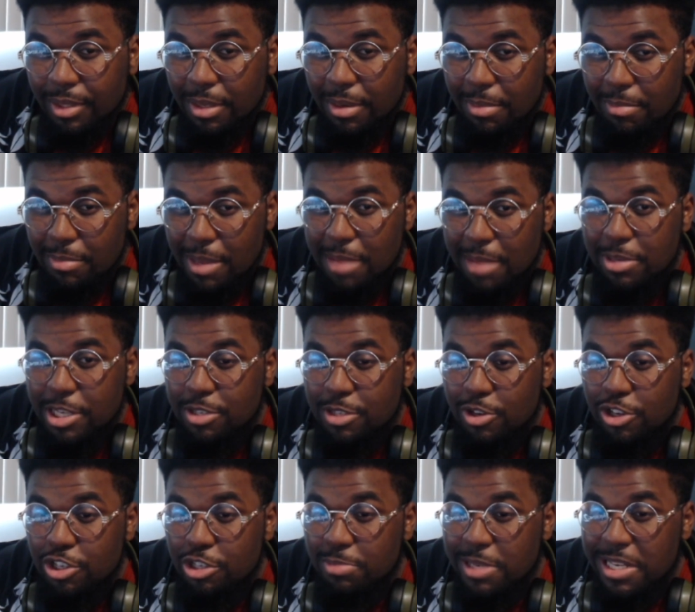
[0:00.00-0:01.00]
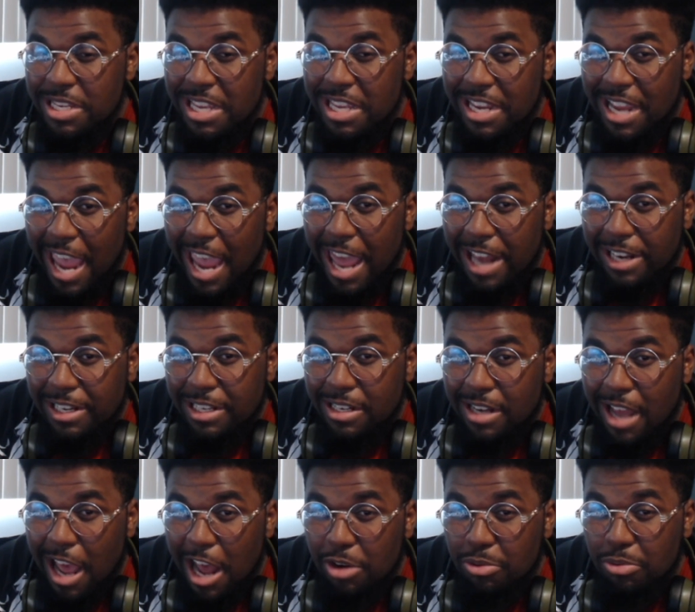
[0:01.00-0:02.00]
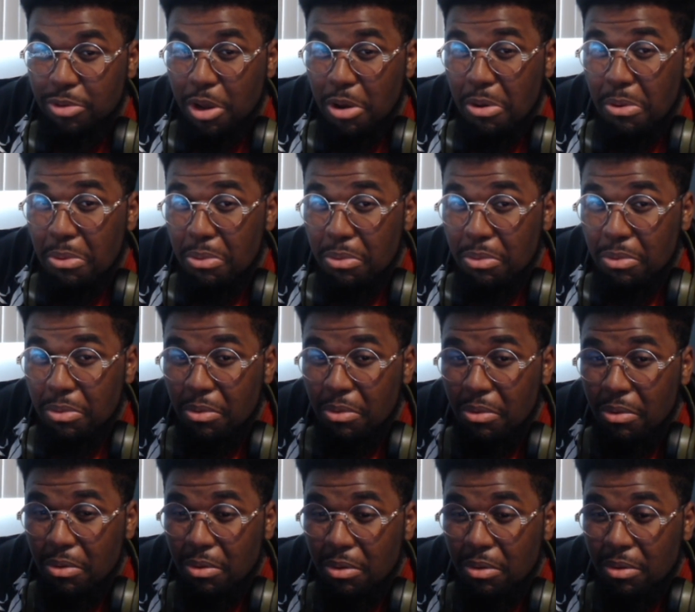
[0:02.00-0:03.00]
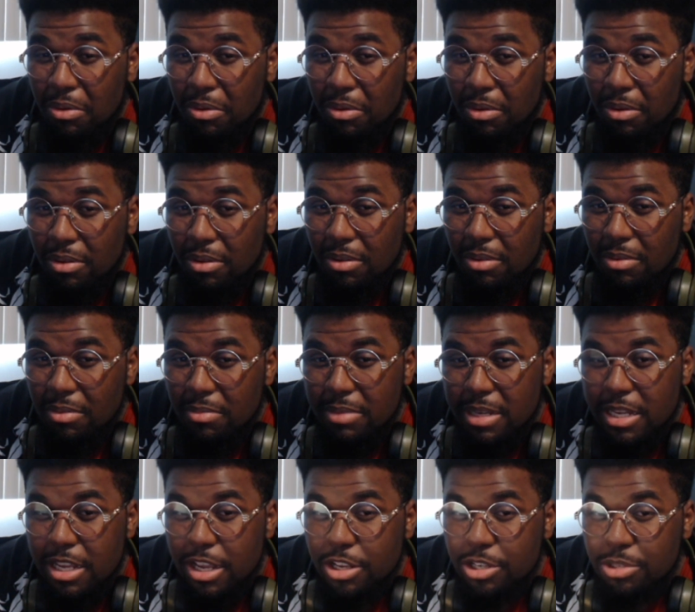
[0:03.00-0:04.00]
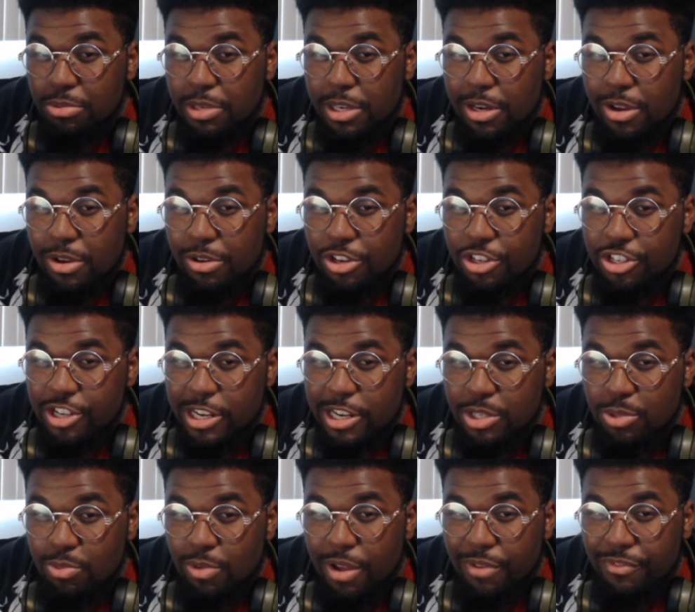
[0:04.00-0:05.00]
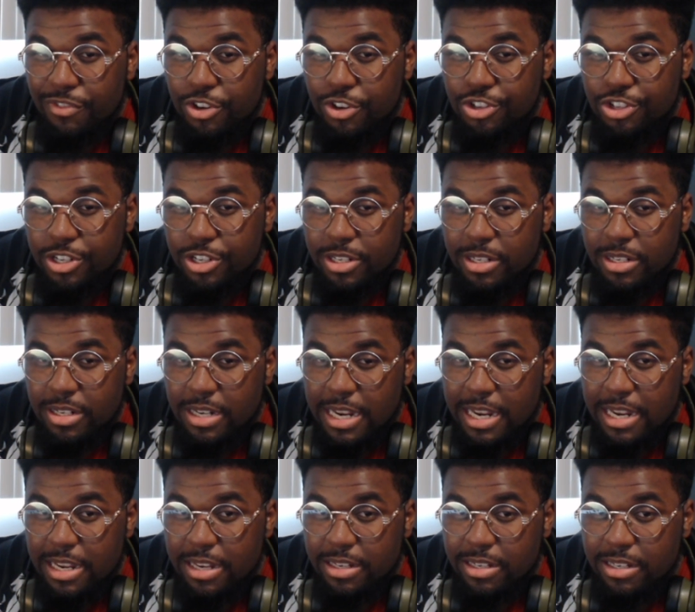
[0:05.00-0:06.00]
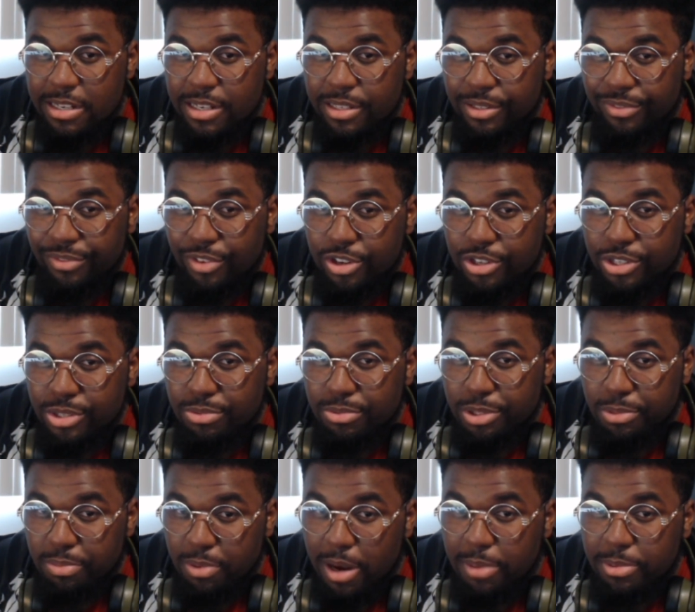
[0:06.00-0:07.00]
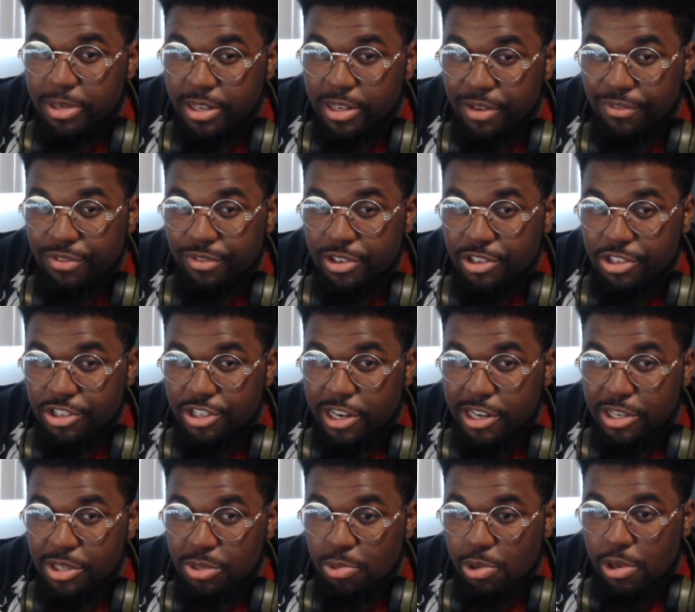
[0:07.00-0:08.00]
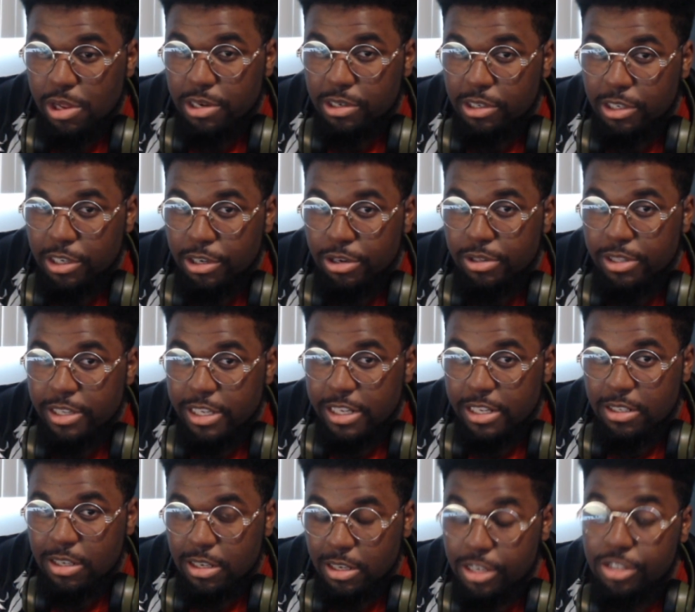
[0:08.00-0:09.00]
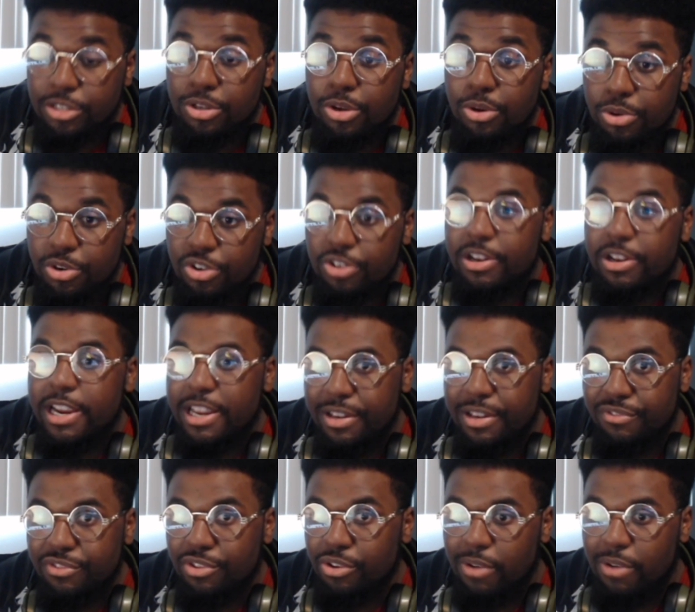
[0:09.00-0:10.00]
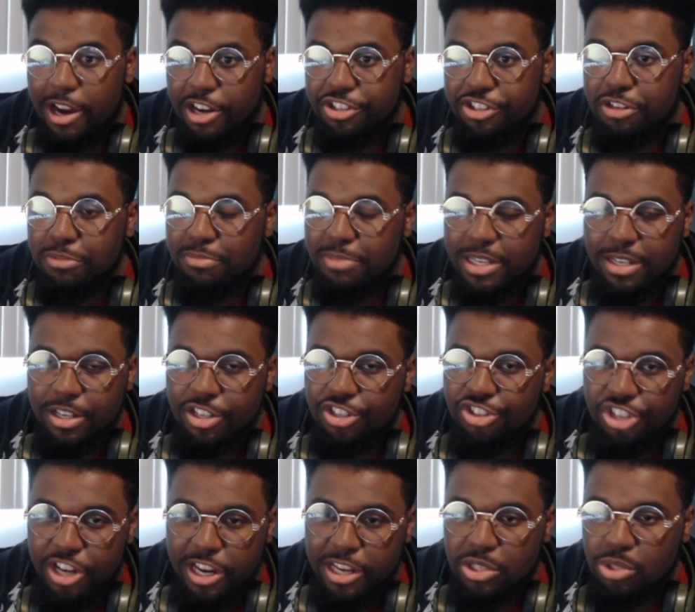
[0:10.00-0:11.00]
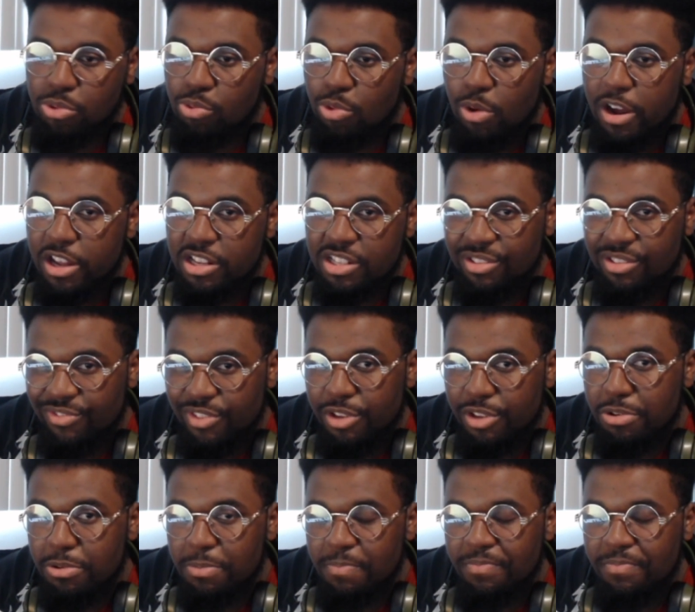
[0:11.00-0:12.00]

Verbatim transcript: Maybe it's supposed to be King Atlan. I don't know, because we know the James Wan version and this version was probably different. James Wan clearly took his own creative direction, because James Wan's film